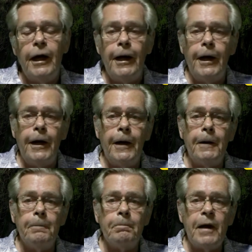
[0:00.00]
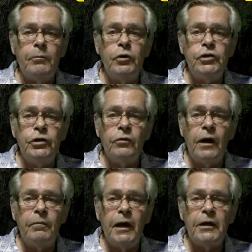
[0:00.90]
That puts you
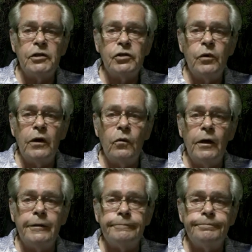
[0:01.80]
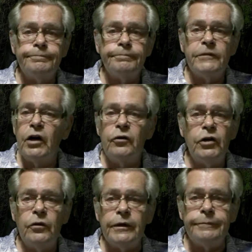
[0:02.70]
right back to square one. Don't
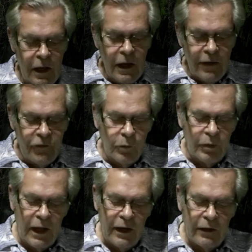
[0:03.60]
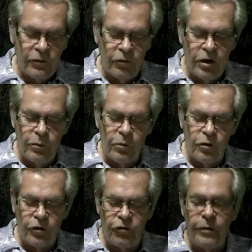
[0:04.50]
do it. If you're planning 3 or
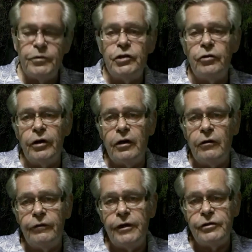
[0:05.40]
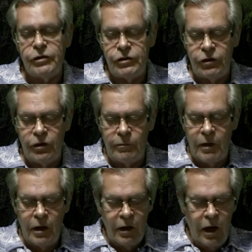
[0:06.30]
more trips during your visa term,
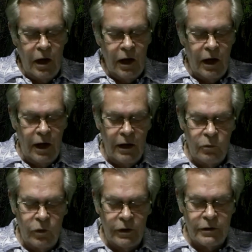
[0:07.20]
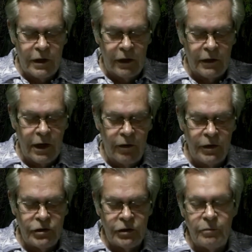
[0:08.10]
I would
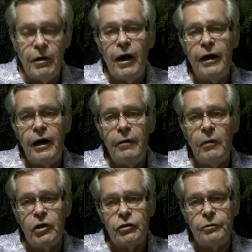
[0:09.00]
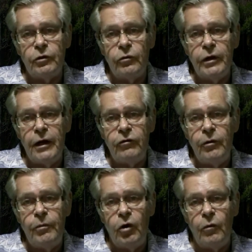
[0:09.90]
encourage you to buy a multiple
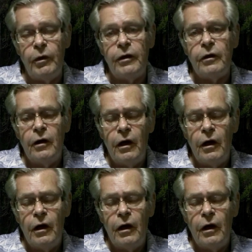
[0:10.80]
re-entry permit.